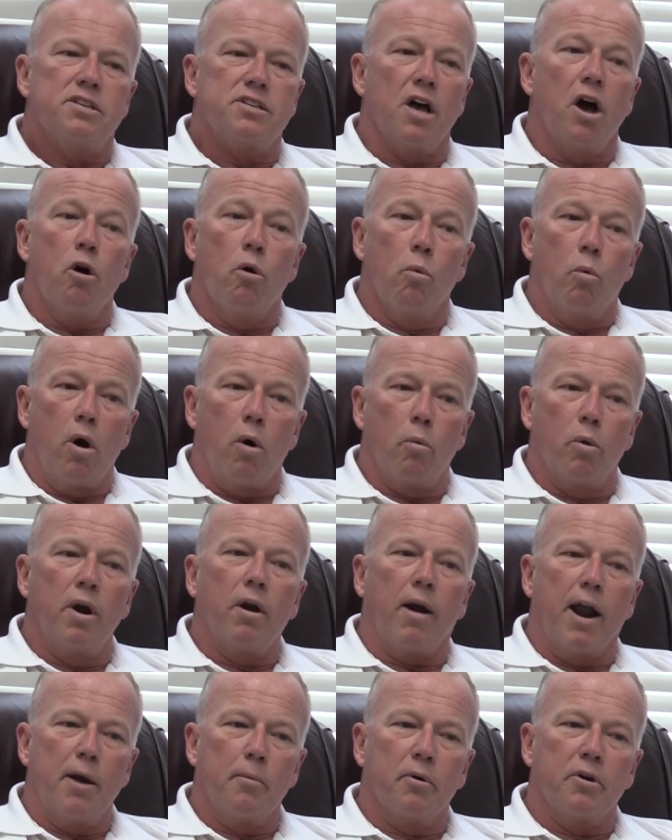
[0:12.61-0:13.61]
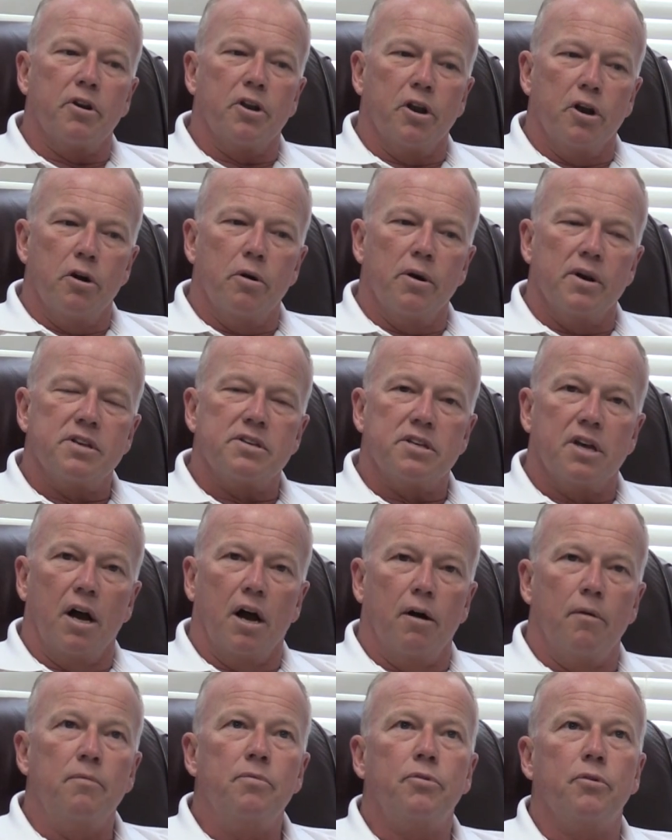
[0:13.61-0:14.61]
So what we were able to do is
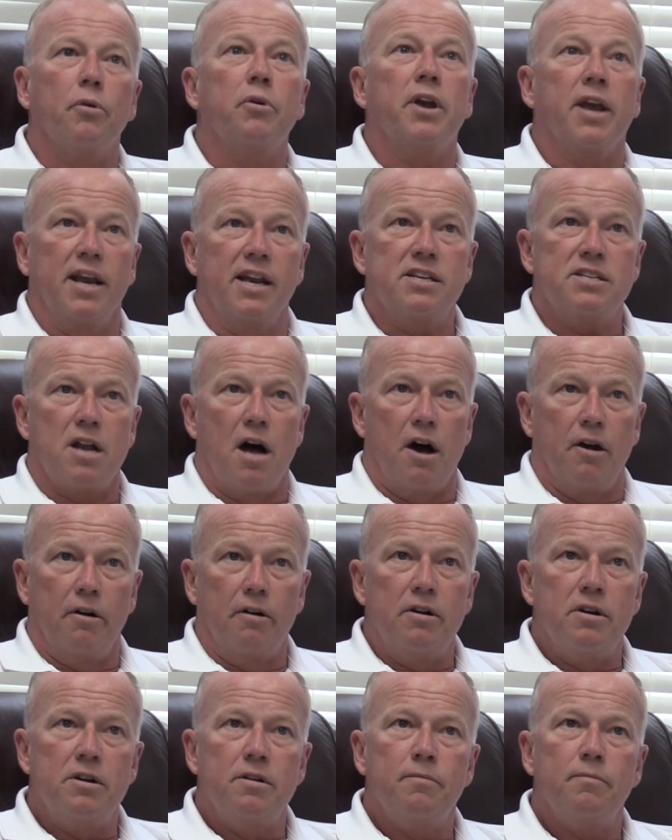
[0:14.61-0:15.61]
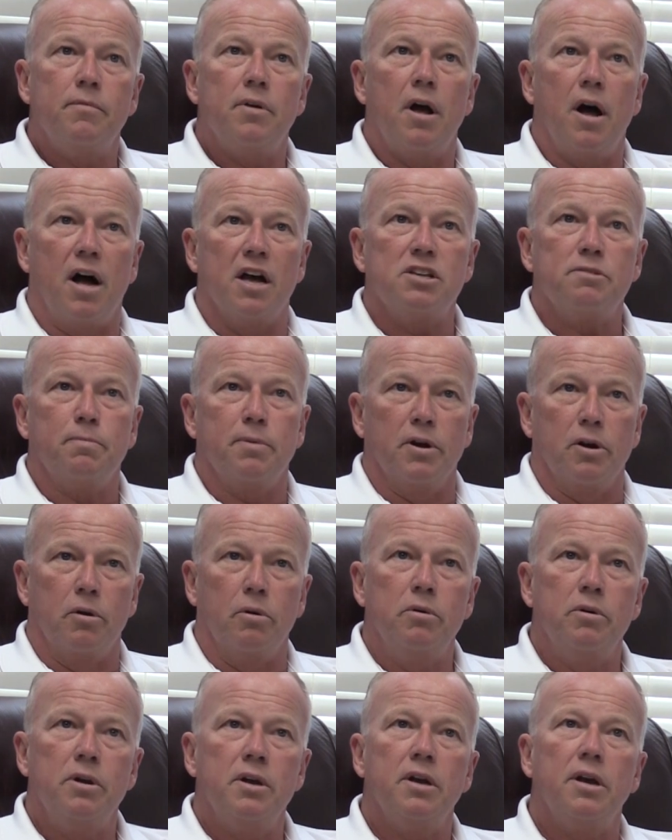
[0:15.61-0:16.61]
through King's Daughter
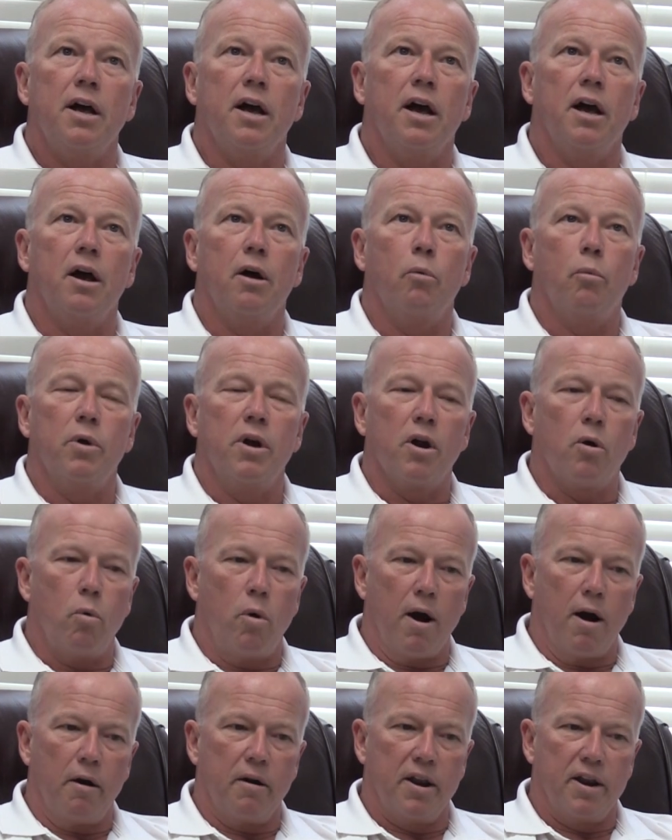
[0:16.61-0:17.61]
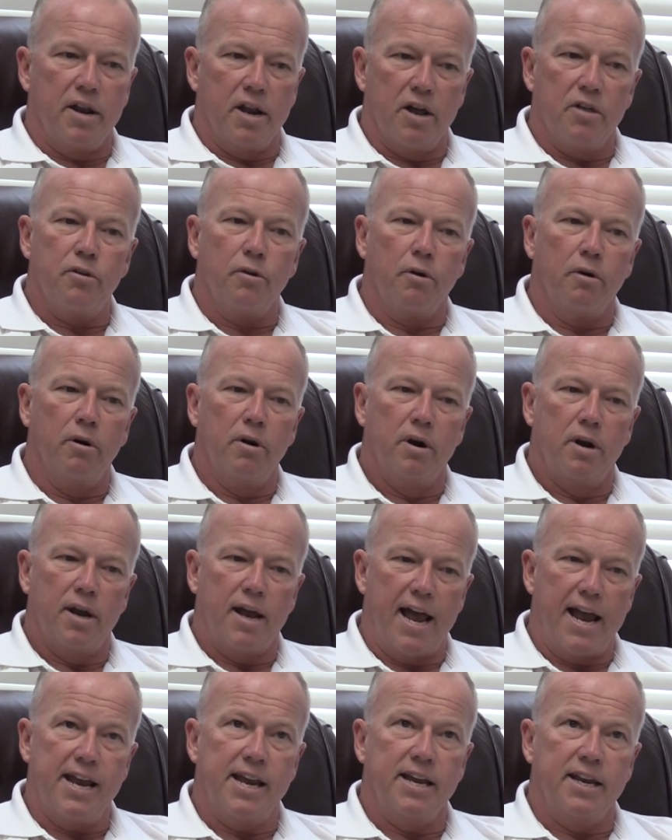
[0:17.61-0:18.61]
Hospital, we acquired another
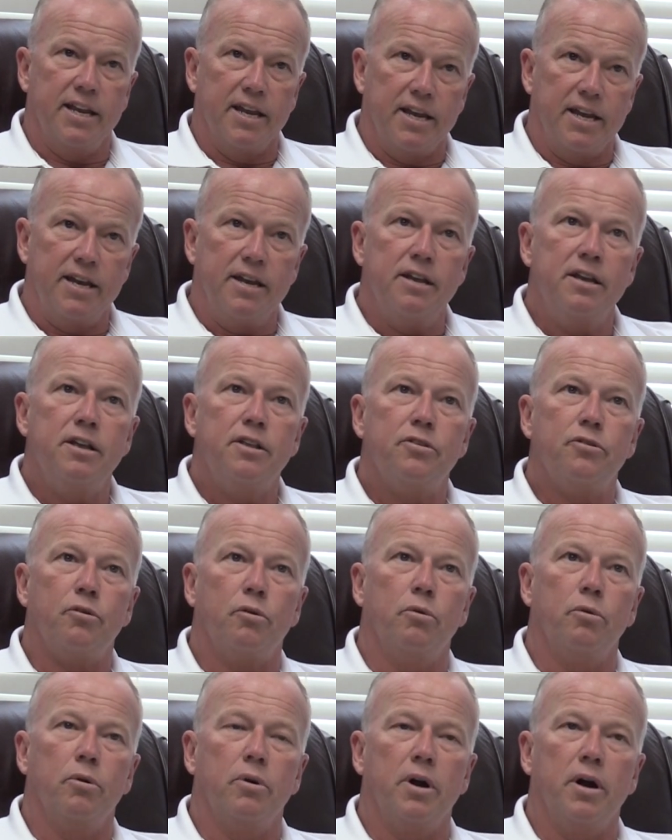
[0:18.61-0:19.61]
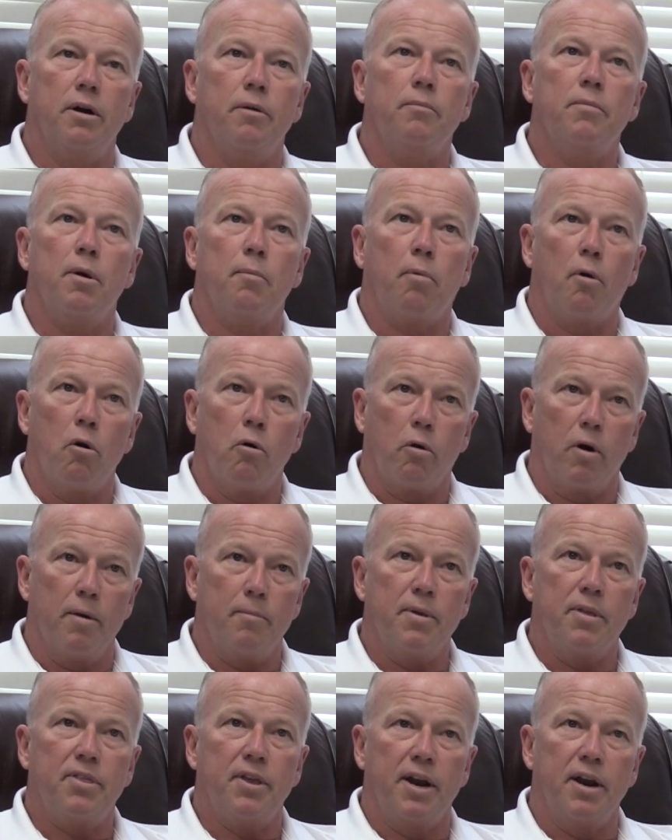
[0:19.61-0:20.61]
AED through a
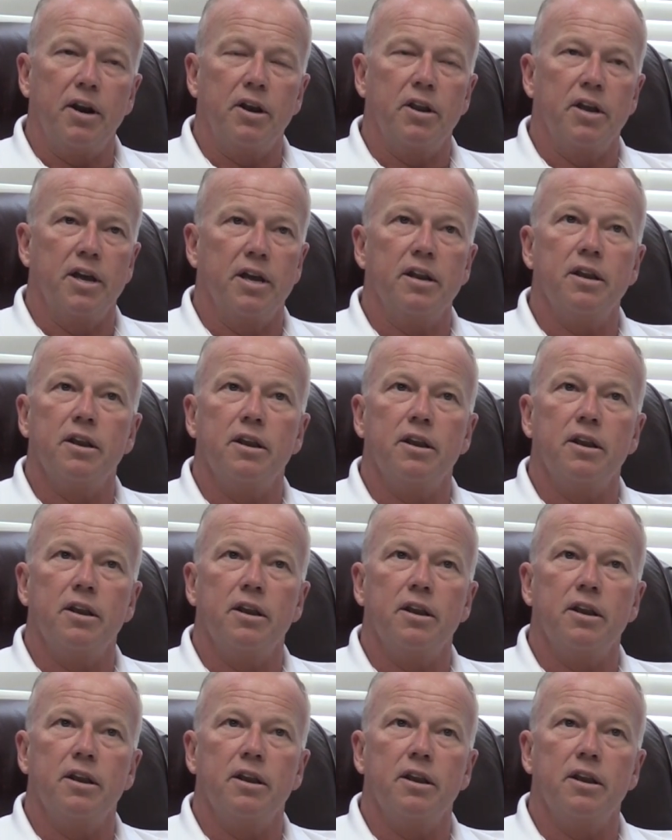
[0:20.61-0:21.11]
program that they did